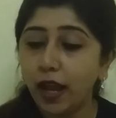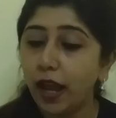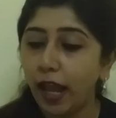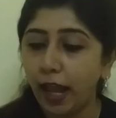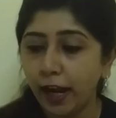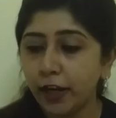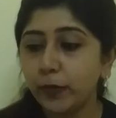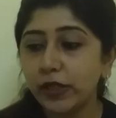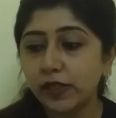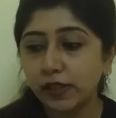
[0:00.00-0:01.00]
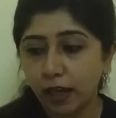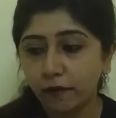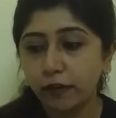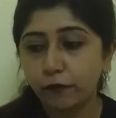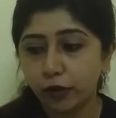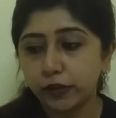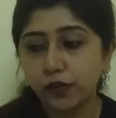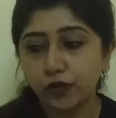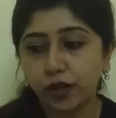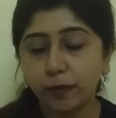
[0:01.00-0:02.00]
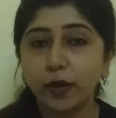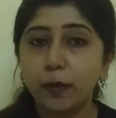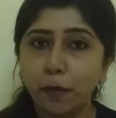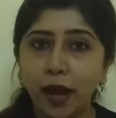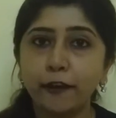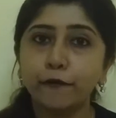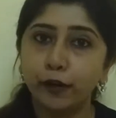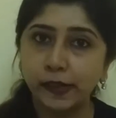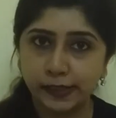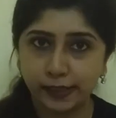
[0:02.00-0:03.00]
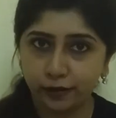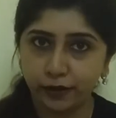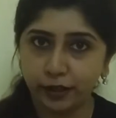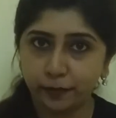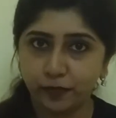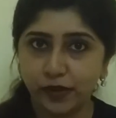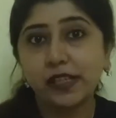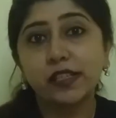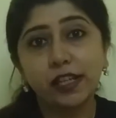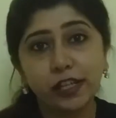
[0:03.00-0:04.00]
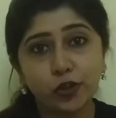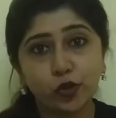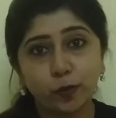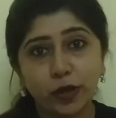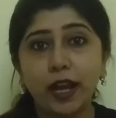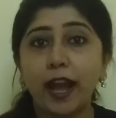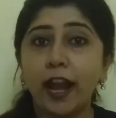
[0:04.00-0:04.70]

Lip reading: I had been saving for this trip my first salary. Instead, it should be, I had